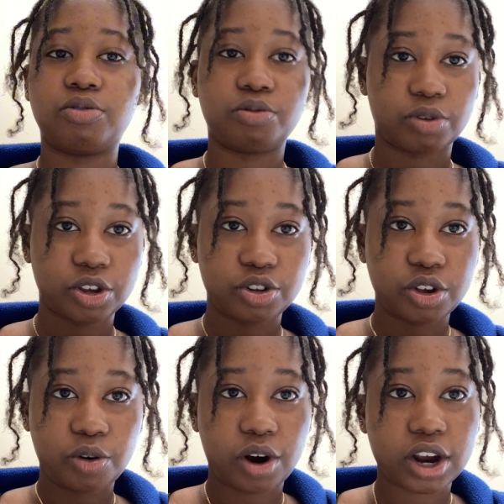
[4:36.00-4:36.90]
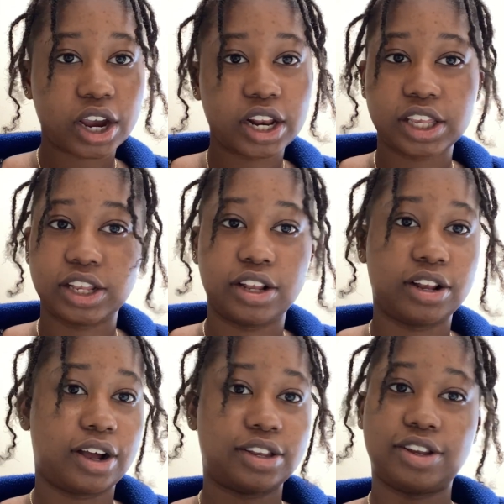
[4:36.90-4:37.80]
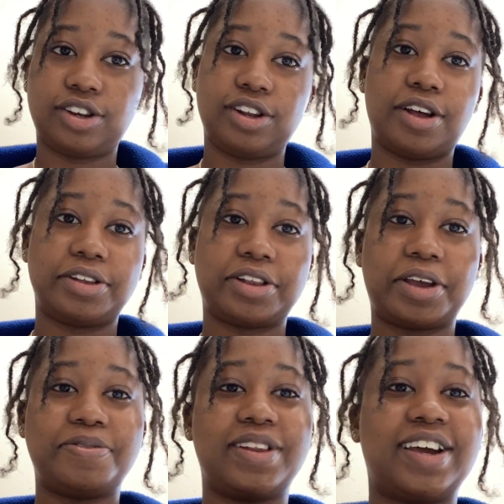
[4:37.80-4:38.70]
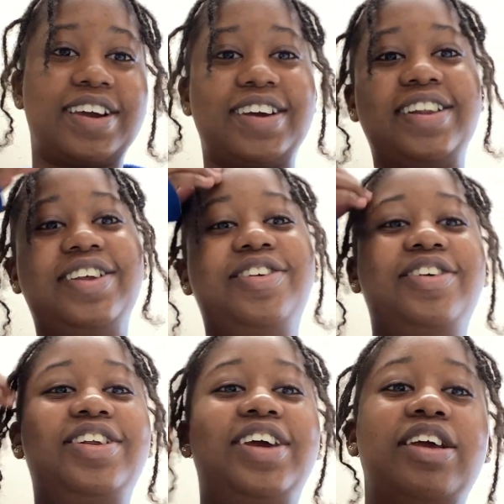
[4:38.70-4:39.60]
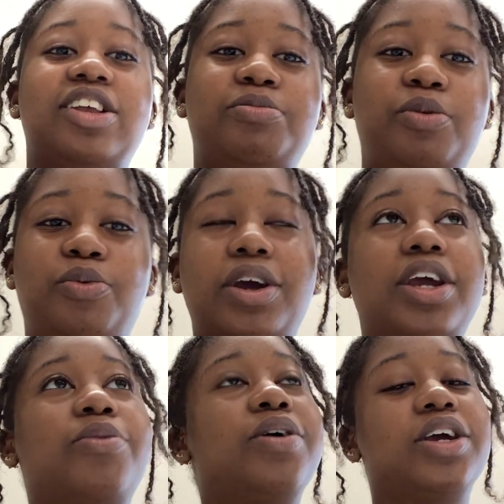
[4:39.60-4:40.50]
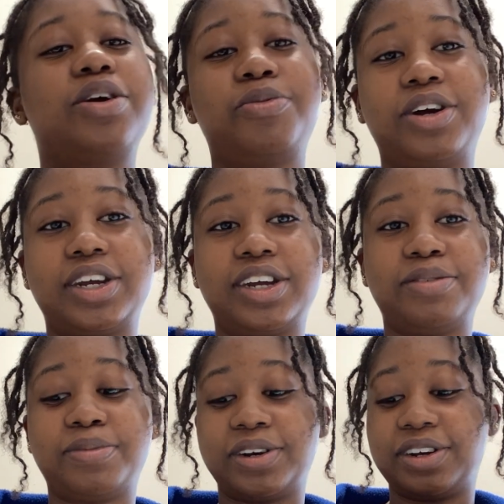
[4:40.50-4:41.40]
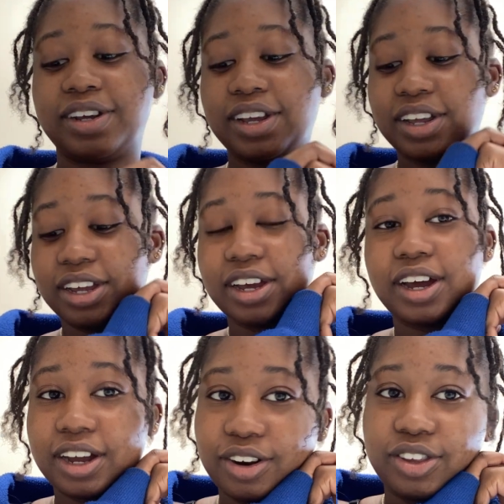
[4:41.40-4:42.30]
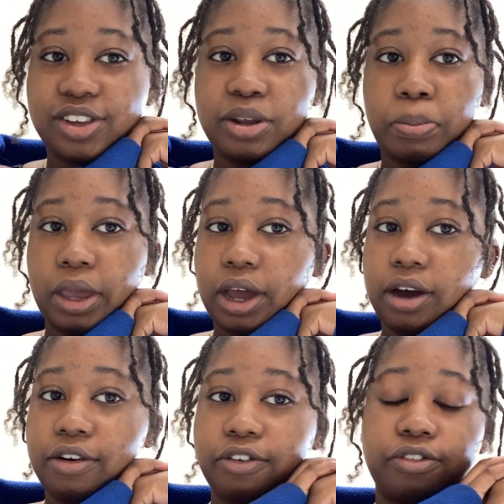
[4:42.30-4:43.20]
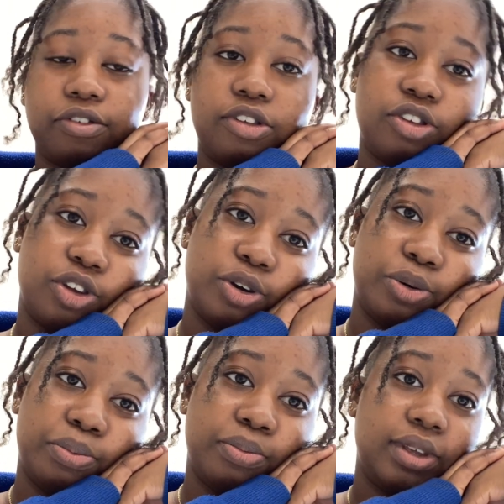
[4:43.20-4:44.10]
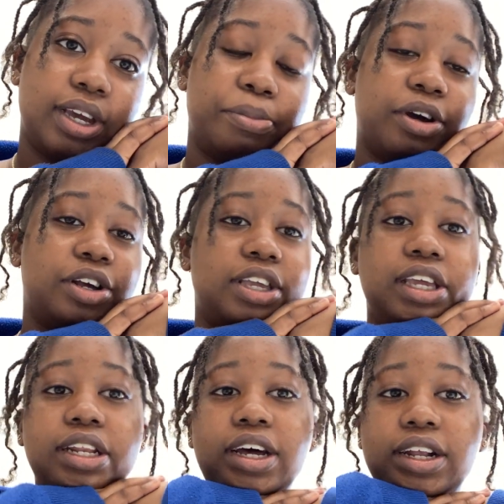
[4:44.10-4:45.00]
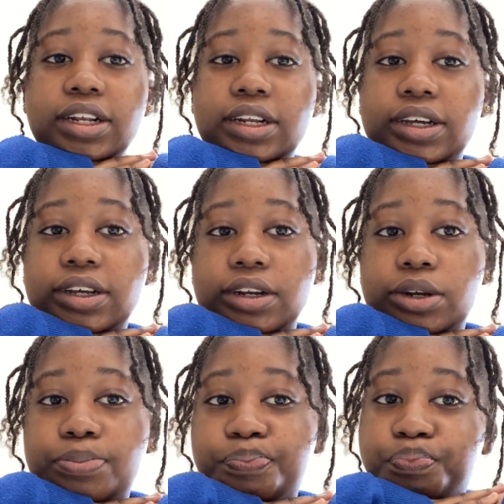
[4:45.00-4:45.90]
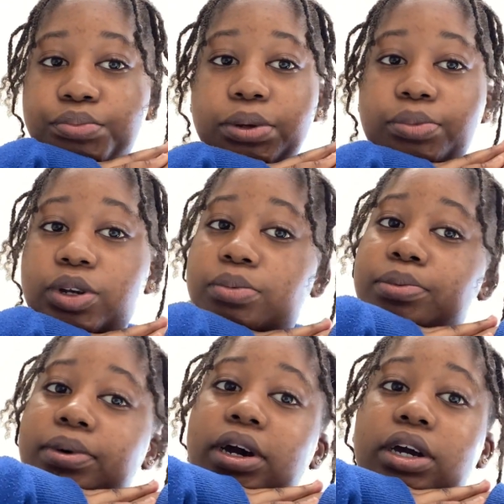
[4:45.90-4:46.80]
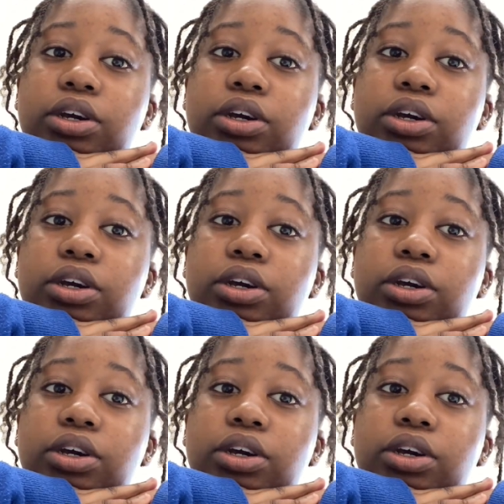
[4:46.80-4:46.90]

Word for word: when you're doing work, it is not such a long time. Like literally I just be working working working, but I know it's gonna pay off. So yeah, I'm gonna eat and then I'm gonna be back